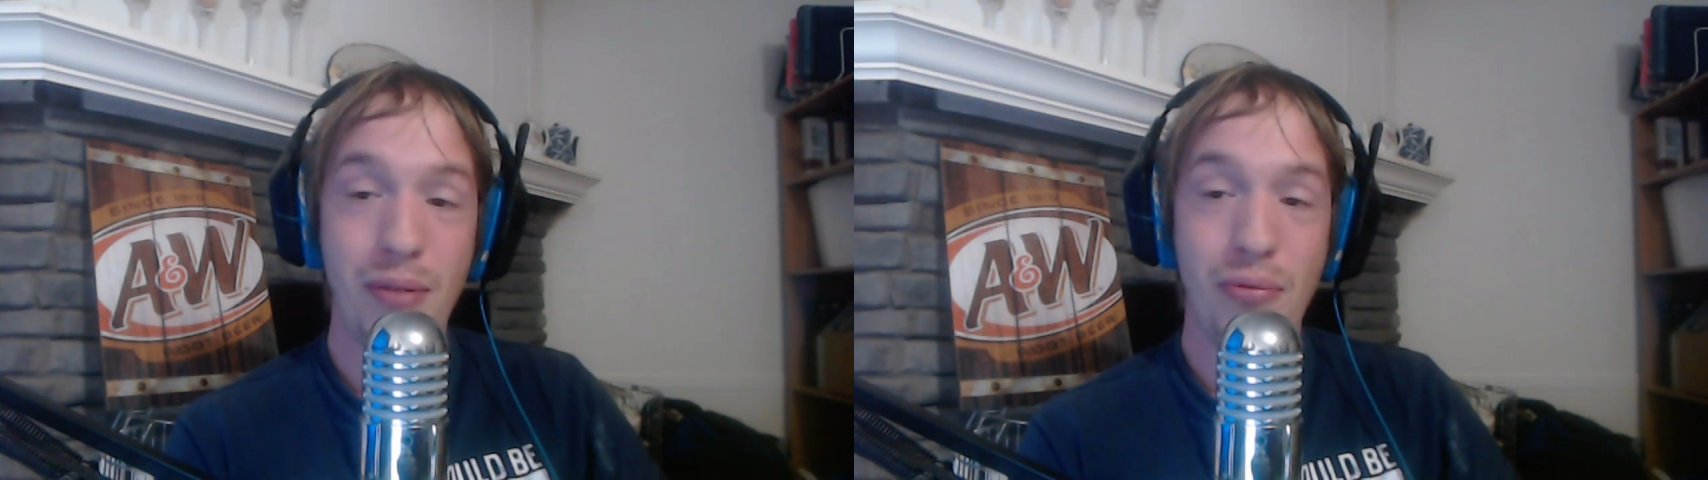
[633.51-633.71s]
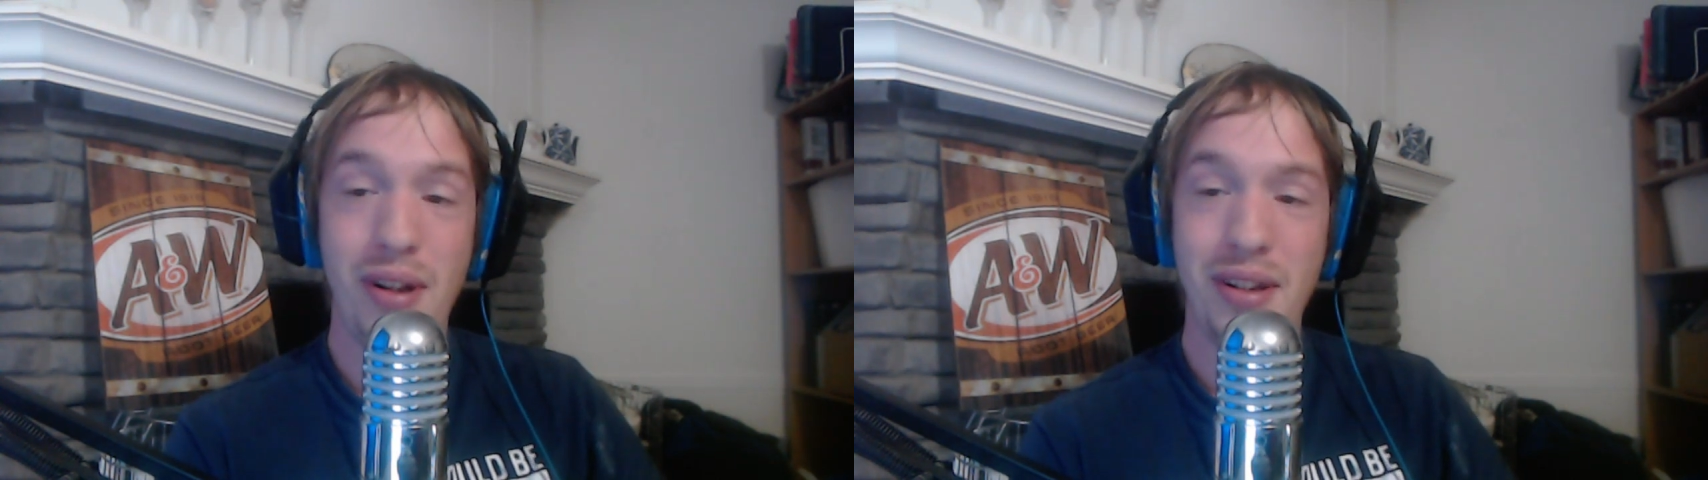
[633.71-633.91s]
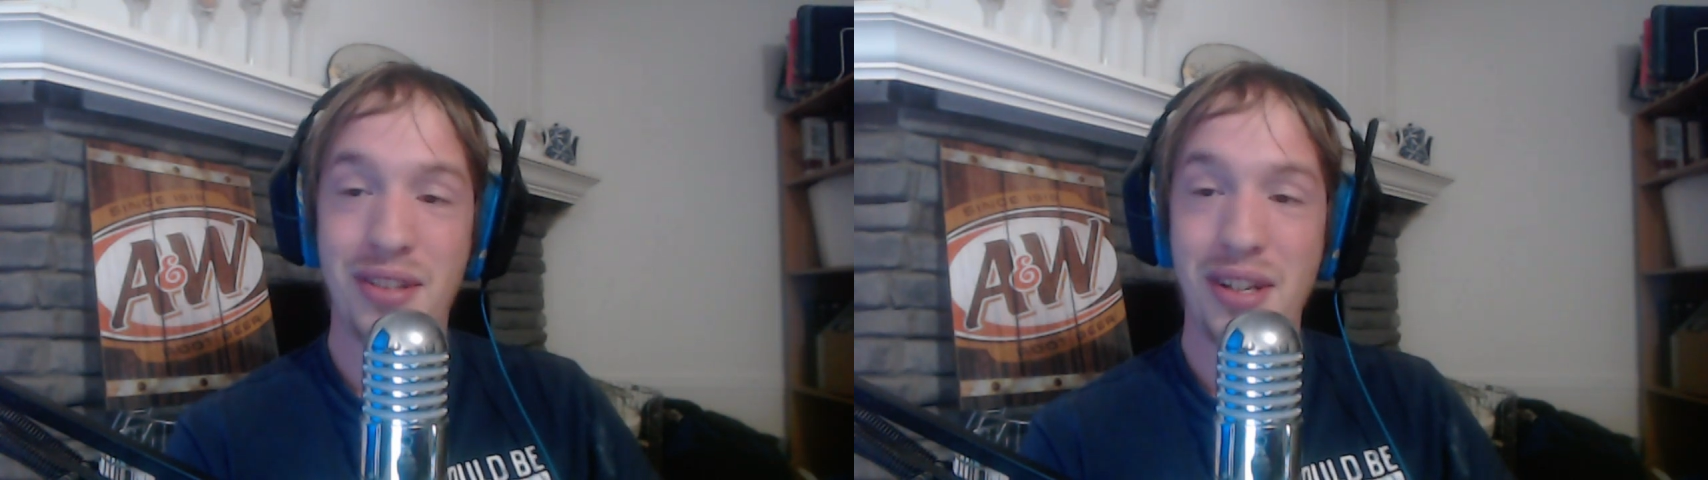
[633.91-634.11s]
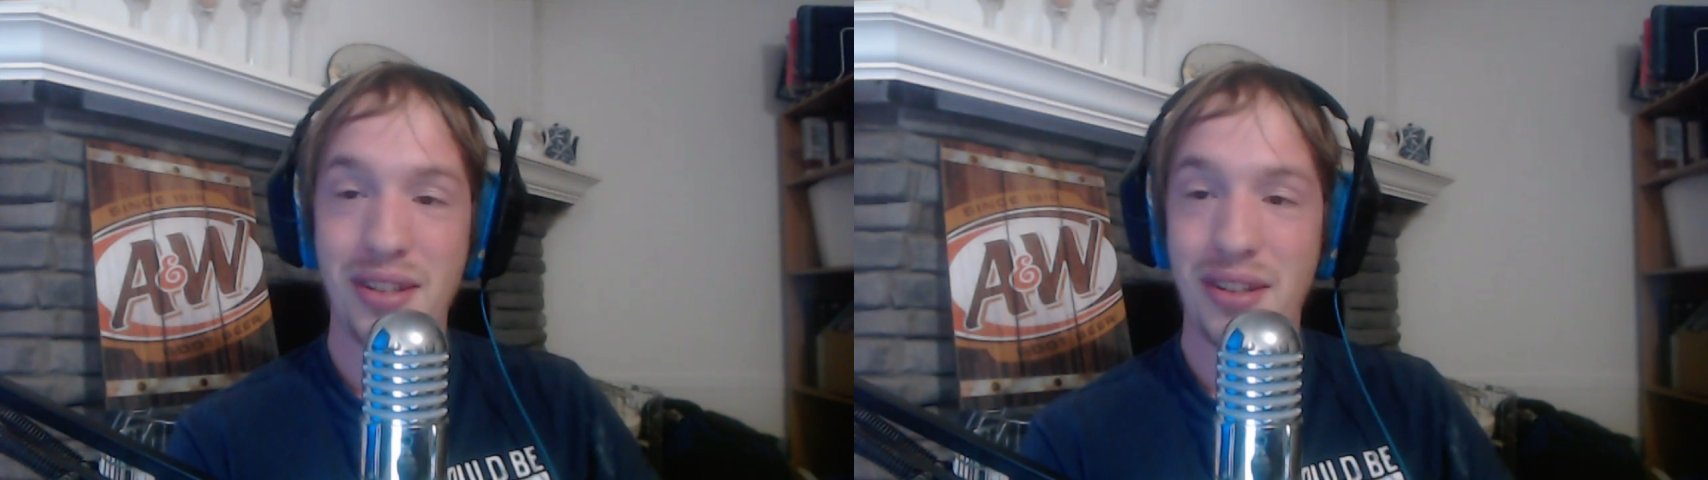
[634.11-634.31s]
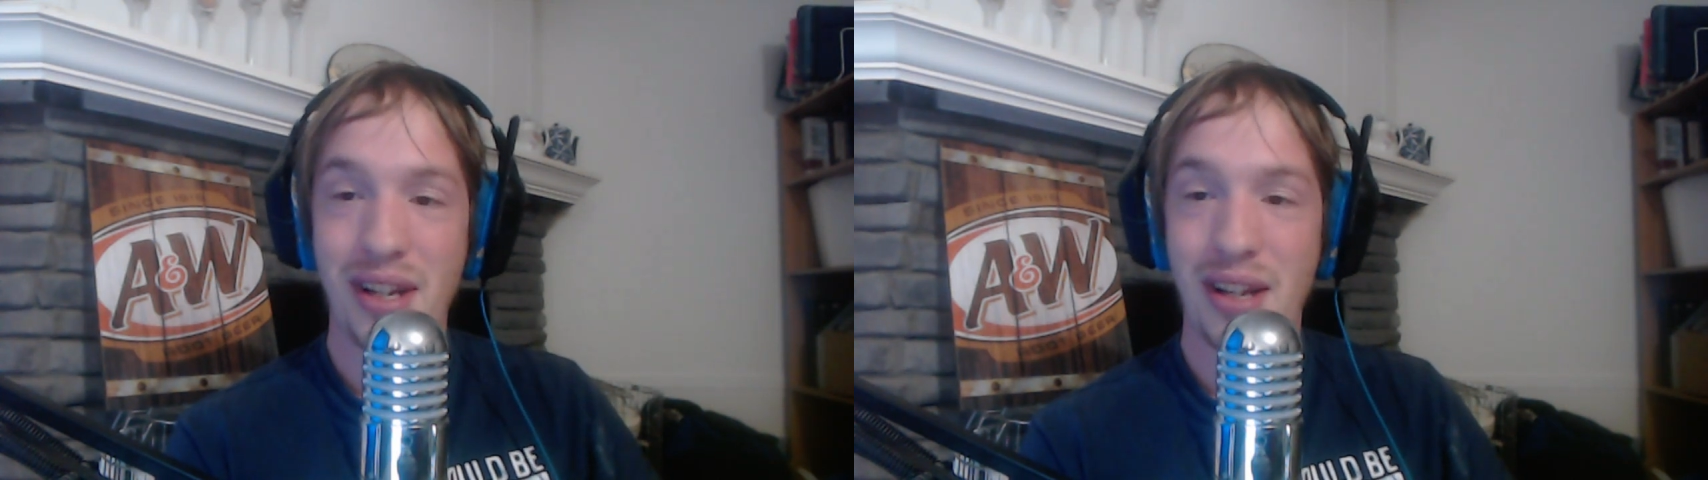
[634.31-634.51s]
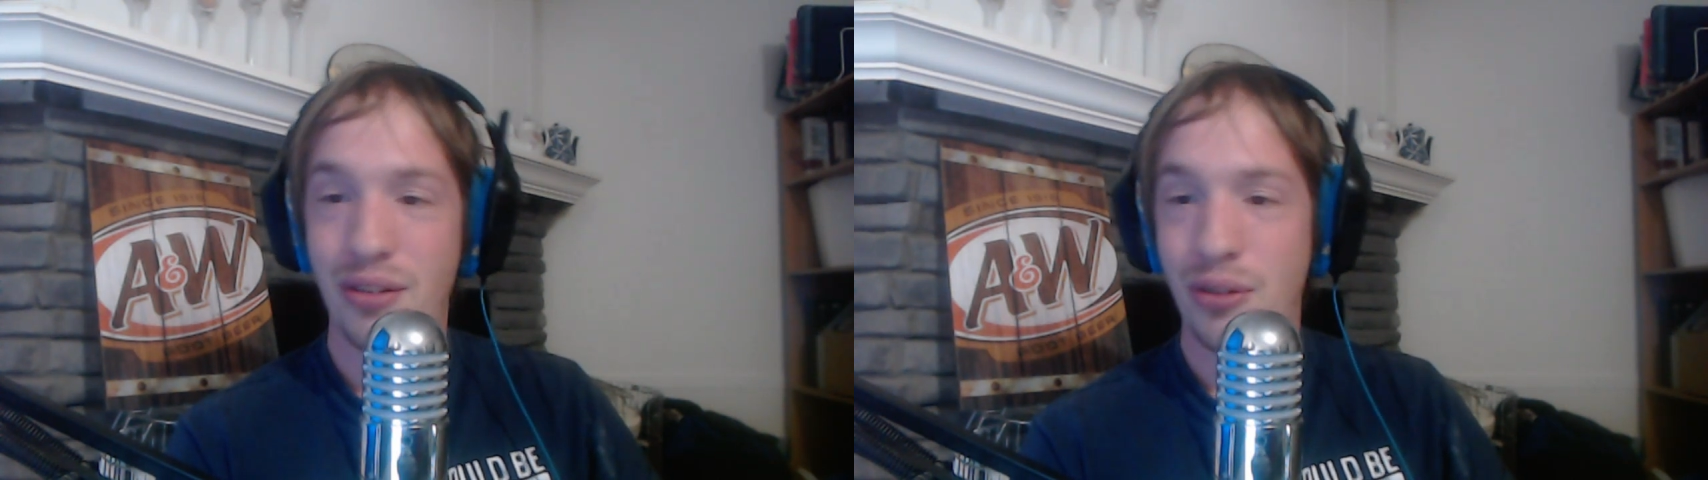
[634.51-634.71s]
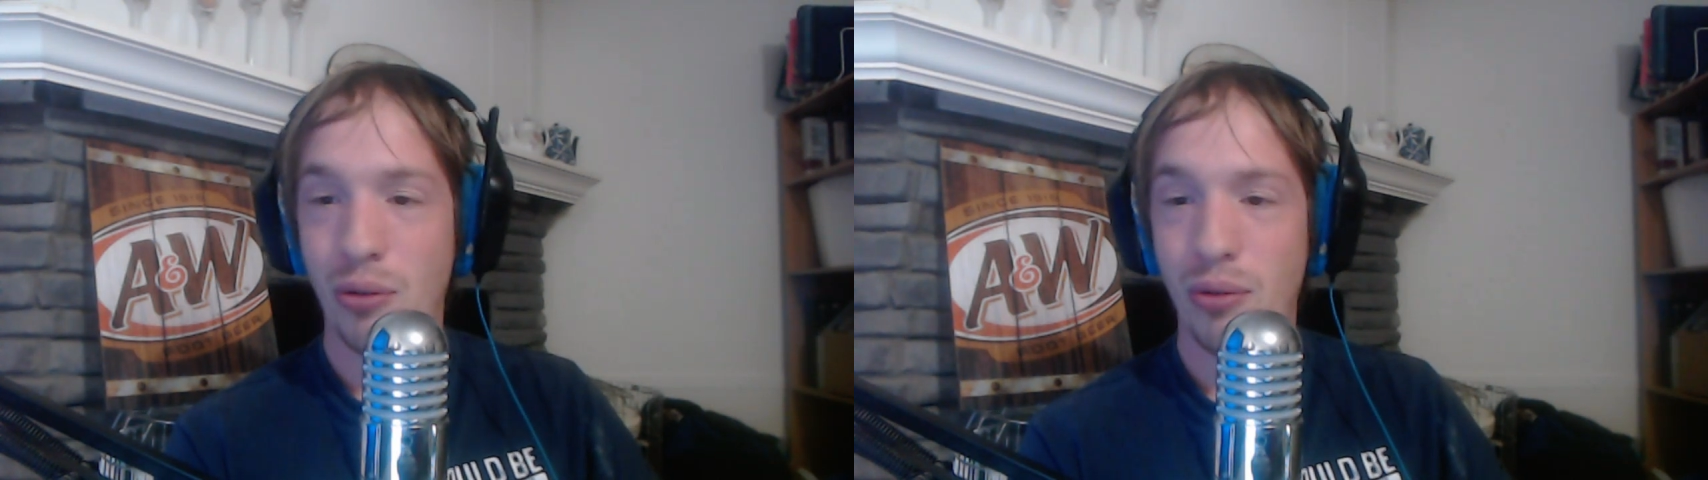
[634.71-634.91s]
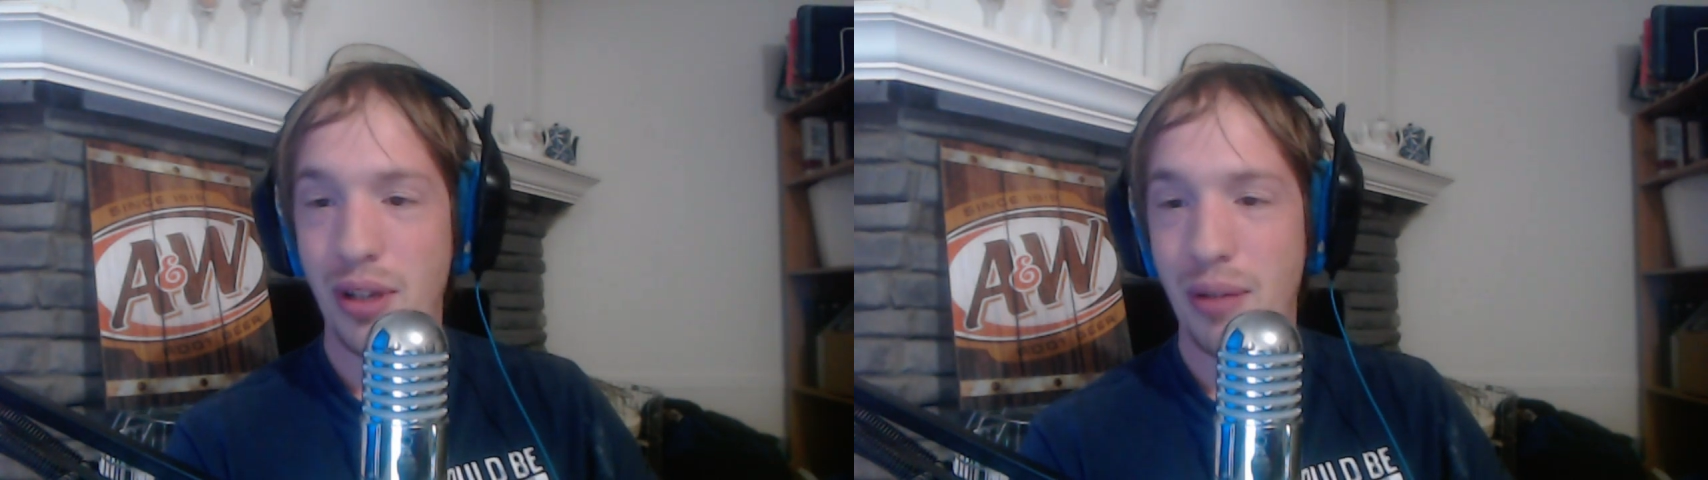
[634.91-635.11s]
what he says at the end totally